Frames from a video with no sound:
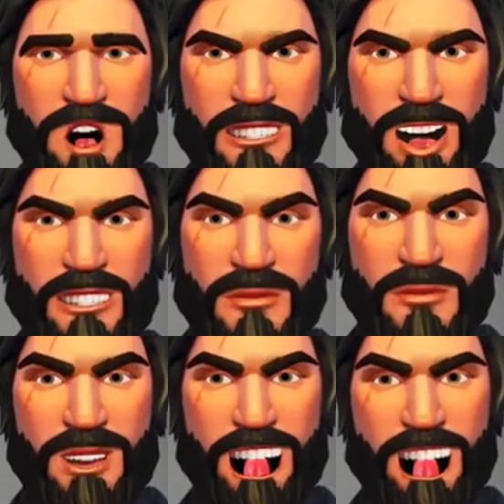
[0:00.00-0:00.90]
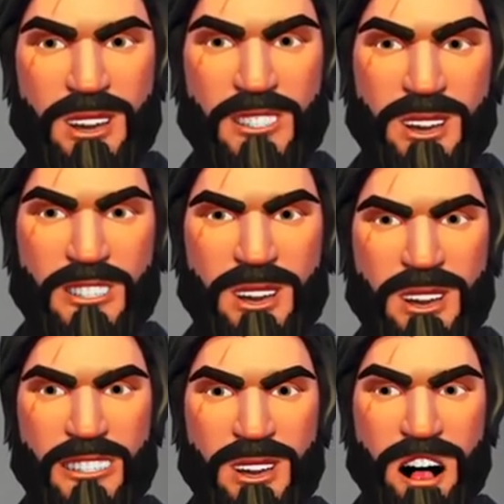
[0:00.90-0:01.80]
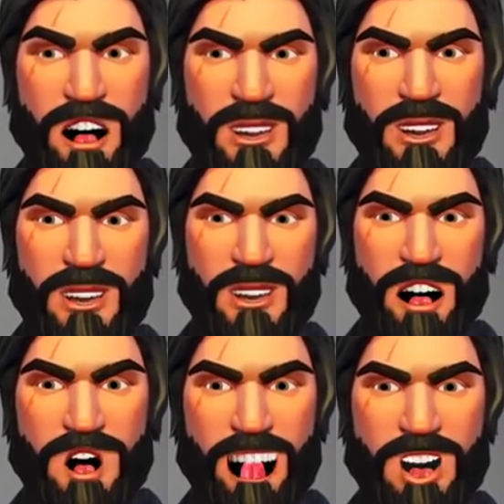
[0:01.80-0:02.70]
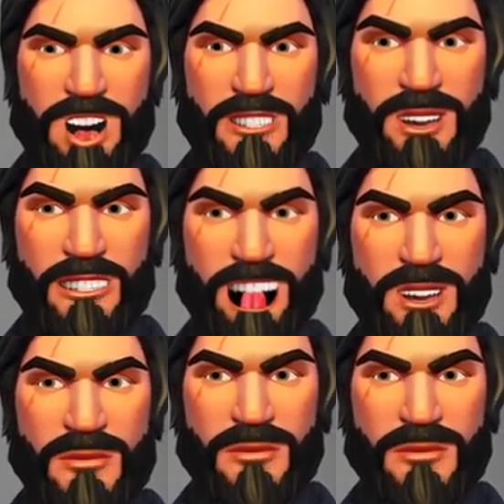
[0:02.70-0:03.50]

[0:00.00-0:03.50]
the cliffs, they always take damage, even though you think you're gonna land easily.